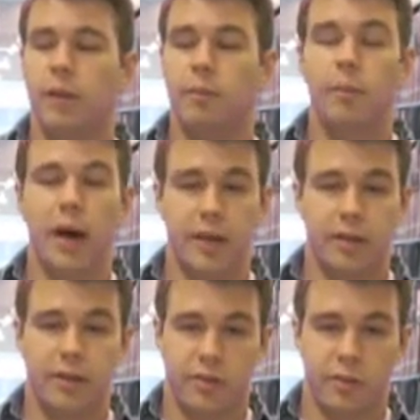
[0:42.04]
mind
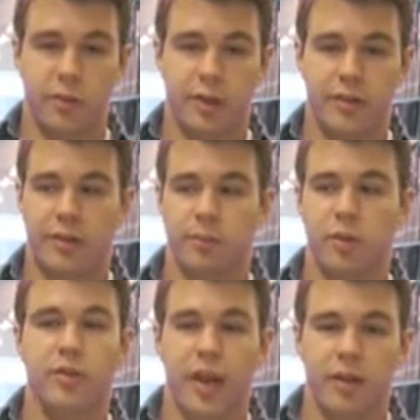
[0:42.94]
the store, as in
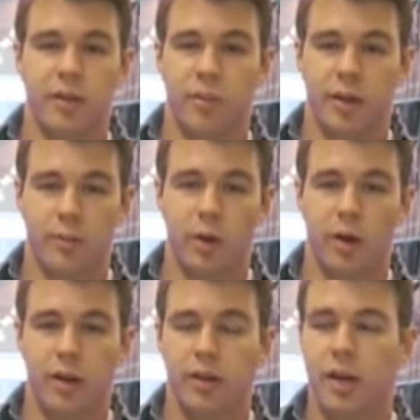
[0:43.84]
protect it while I'm
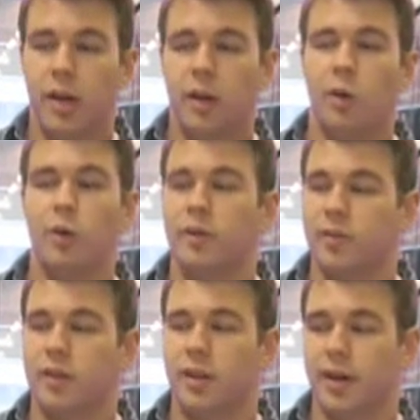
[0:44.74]
gone, or
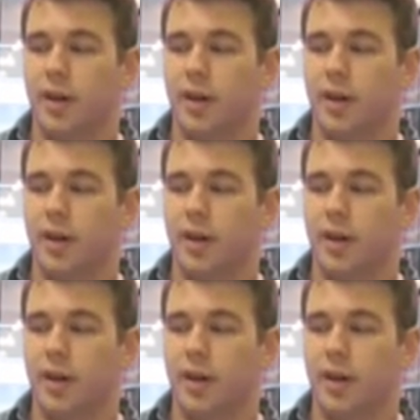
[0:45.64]
even